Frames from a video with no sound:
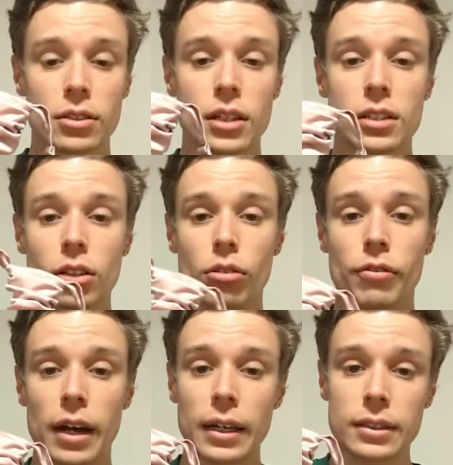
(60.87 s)
So this is a
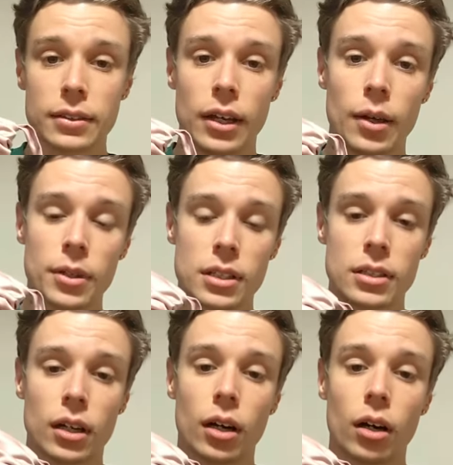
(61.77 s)
cravat, and this is
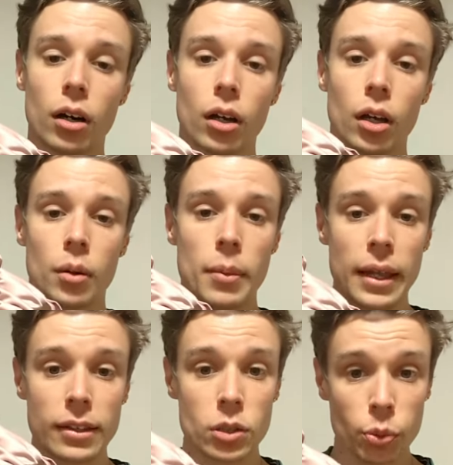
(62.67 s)
our
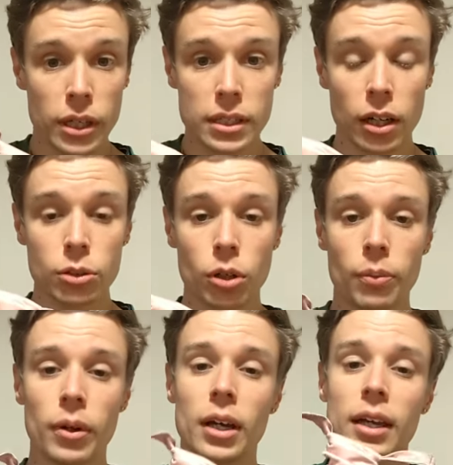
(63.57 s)
men's pre-tied
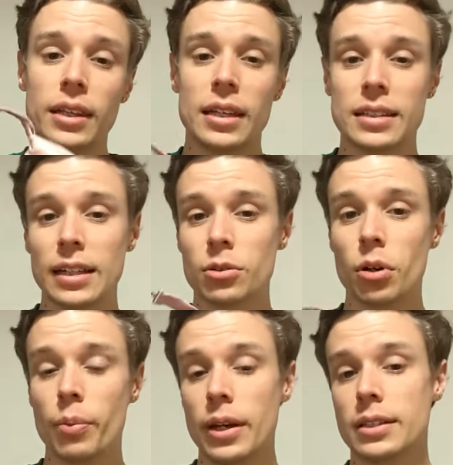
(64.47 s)
one. These tend to
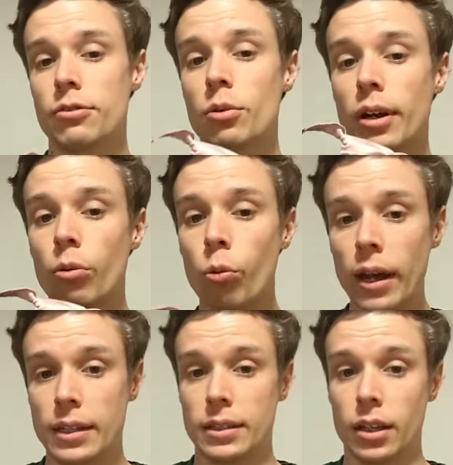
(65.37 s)
work best if you're wearing a
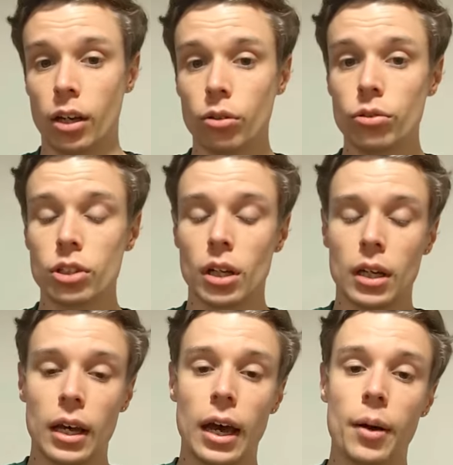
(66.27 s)
waistcoat
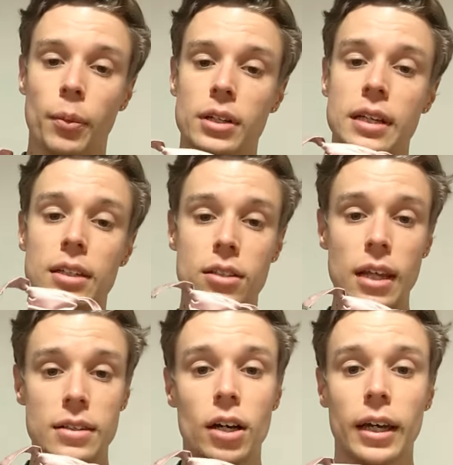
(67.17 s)
because they
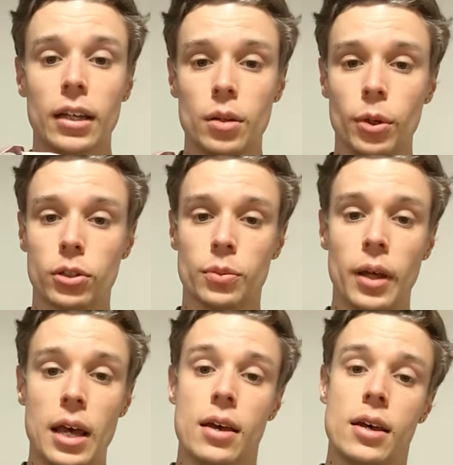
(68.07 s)
tuck in at the bottom
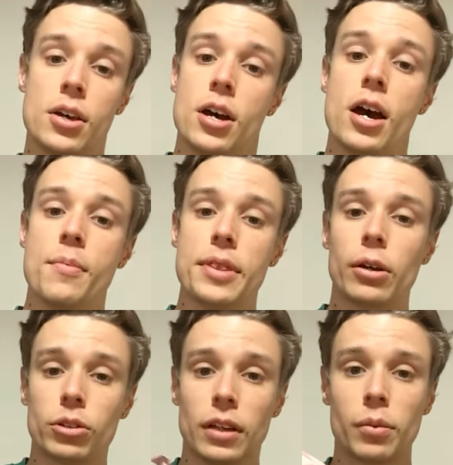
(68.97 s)
here. And they
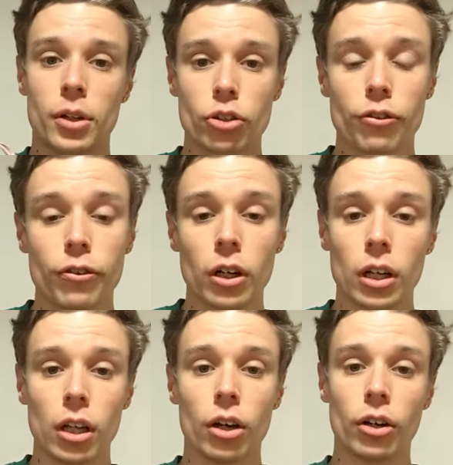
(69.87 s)
also give a much fuller
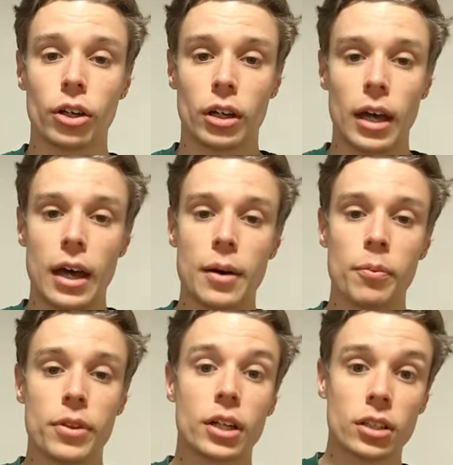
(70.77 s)
look
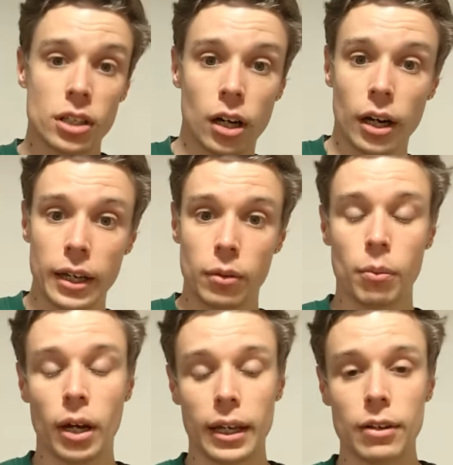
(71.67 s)
than a tie
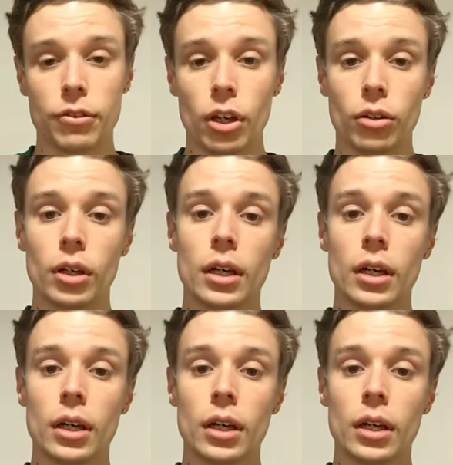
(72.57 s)
might give you.